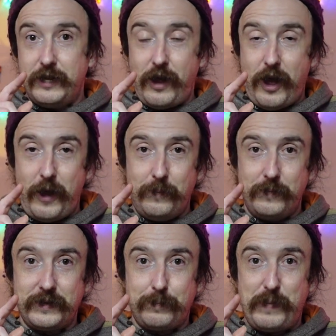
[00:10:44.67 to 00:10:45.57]
um,
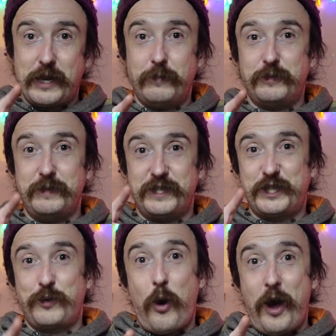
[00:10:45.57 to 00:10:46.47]
pickups from a
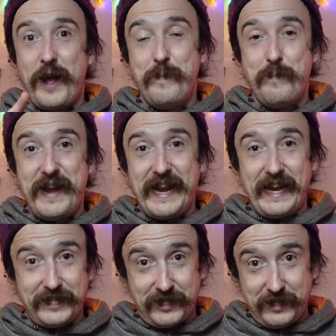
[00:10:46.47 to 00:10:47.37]
Squier
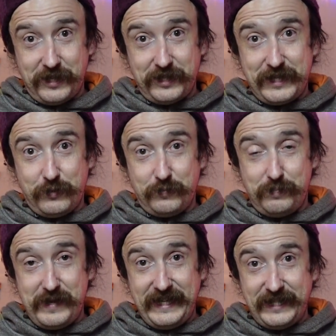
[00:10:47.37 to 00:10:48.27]
Mini, so you know those little
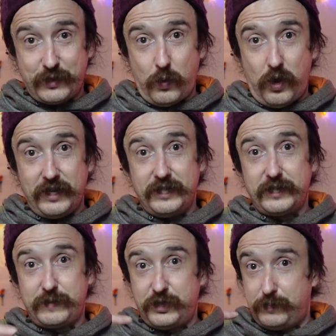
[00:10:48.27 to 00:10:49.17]
mini
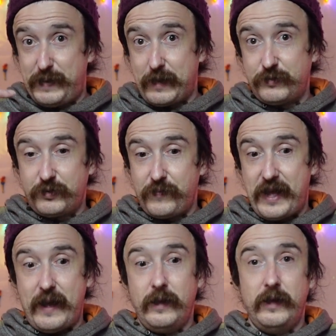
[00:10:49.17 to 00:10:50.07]
Squiers, pickups from
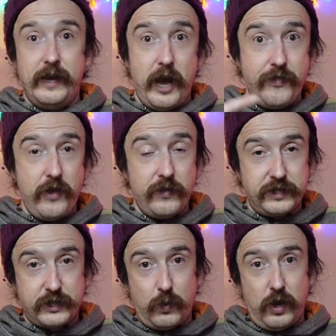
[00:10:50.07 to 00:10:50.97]
that, another
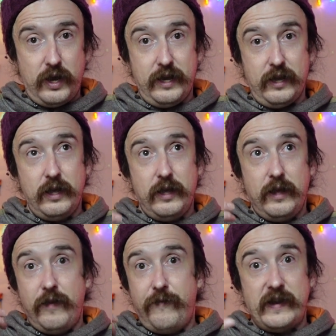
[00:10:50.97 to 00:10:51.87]
Squier,
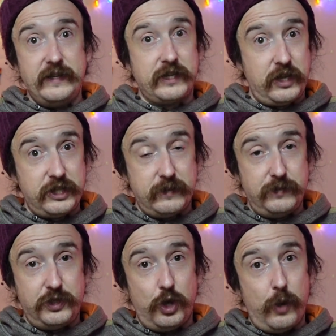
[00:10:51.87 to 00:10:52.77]
Fender Custom
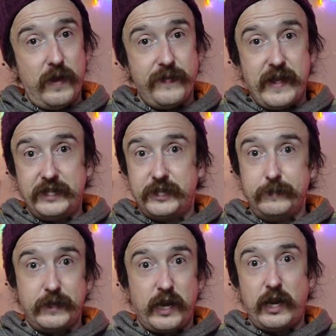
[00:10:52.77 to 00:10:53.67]
Shop, and then
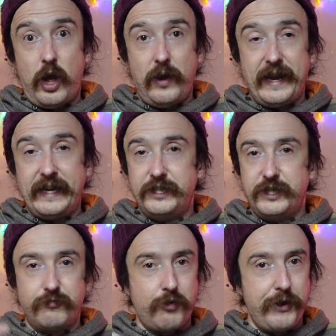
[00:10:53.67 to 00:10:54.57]
some Kleins
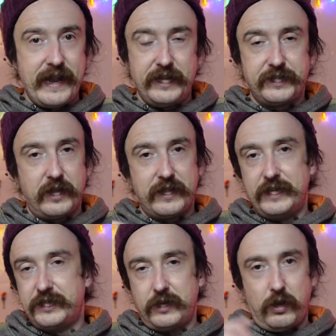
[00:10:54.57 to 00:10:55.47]
and Ron Ellis, I
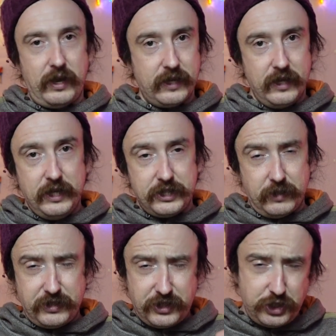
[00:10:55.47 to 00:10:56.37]
think. So like
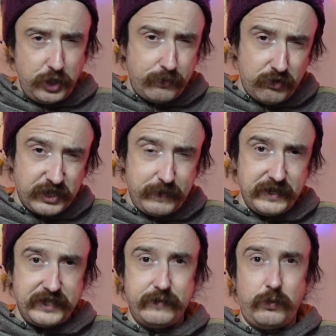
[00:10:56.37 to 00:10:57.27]
some super
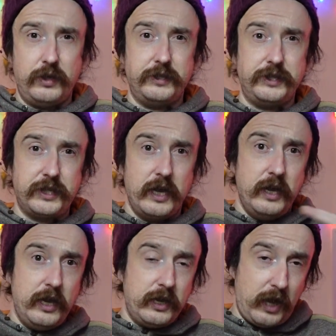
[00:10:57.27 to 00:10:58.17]
expensive ones,
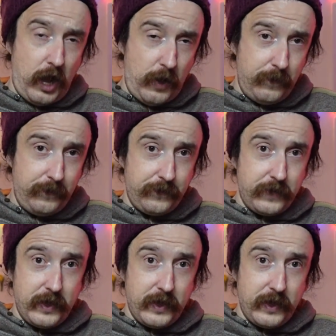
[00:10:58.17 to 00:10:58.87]
um,